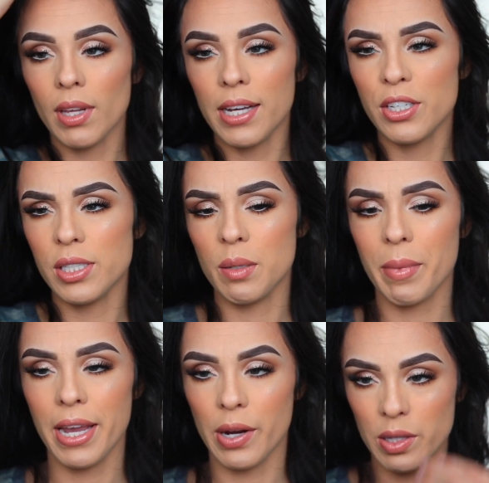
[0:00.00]
I just see
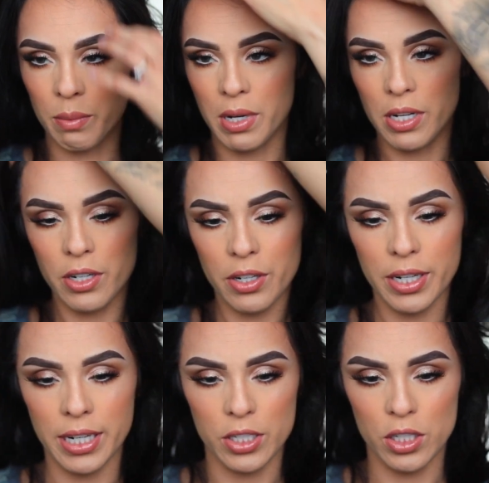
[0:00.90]
my hair in the monitor
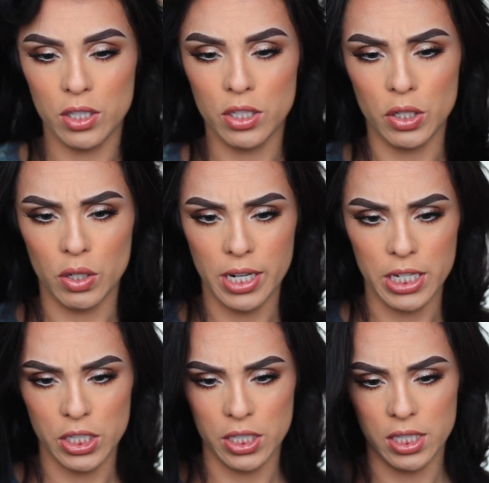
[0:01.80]
and I just don't,
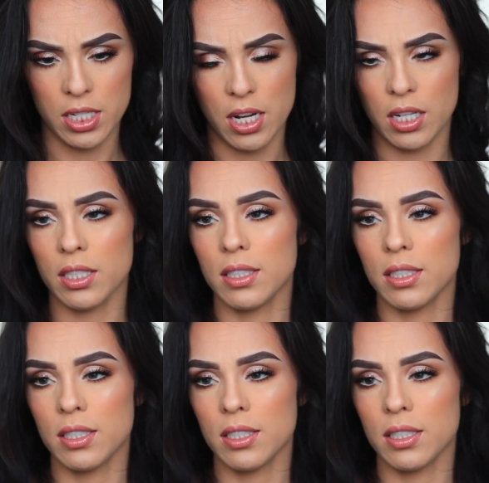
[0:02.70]
it's just not.